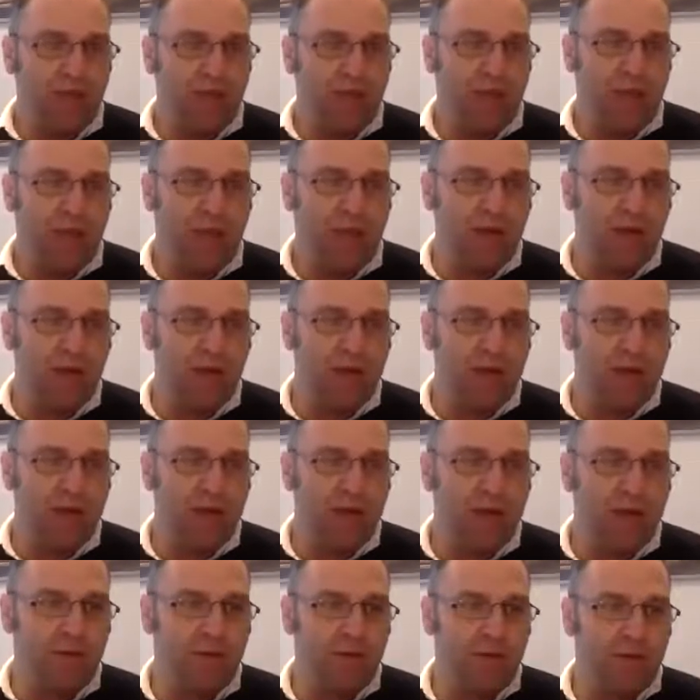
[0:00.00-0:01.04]
and then
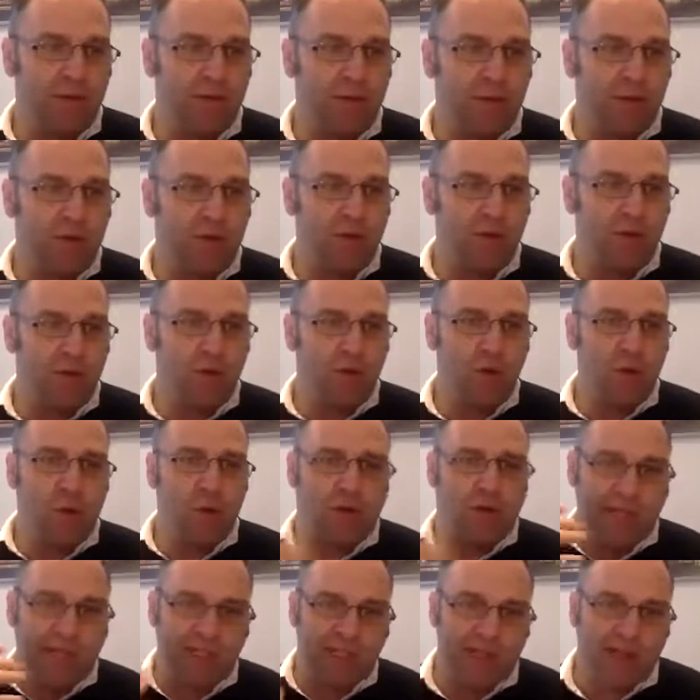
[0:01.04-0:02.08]

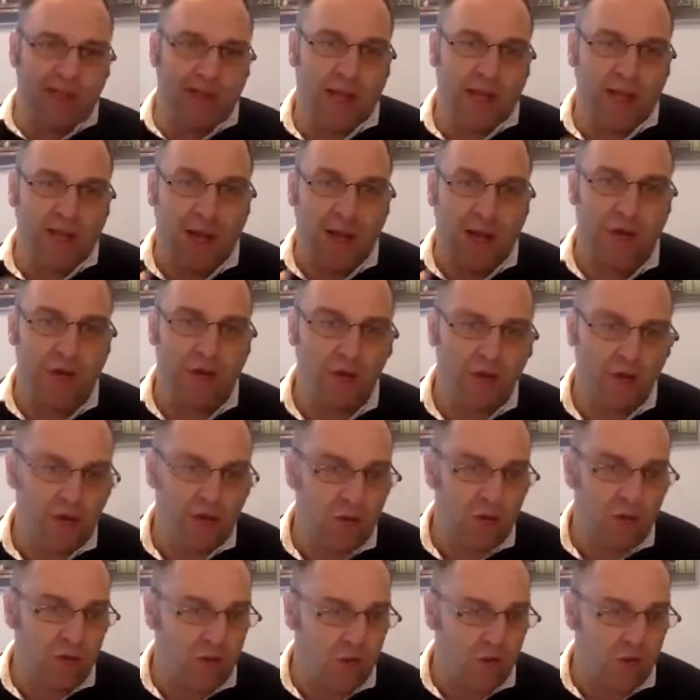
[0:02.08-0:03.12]
utilizing that knowledge
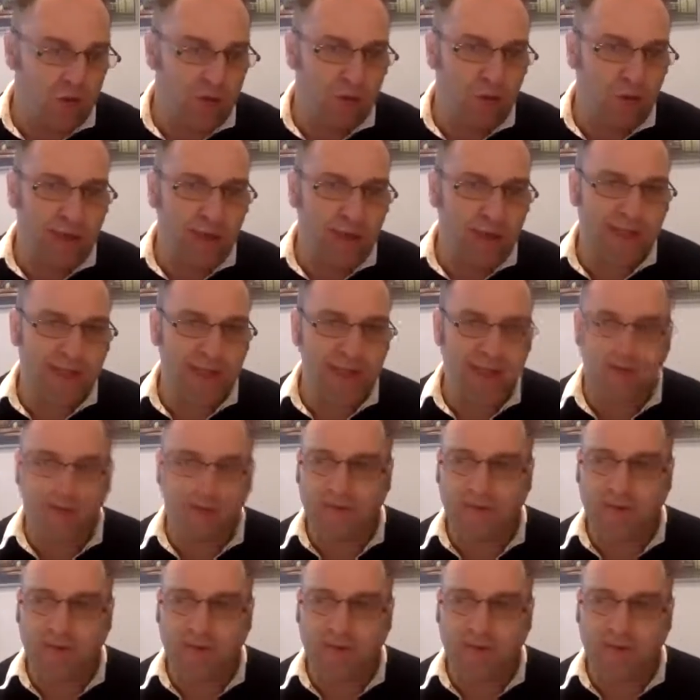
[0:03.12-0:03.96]
through a process of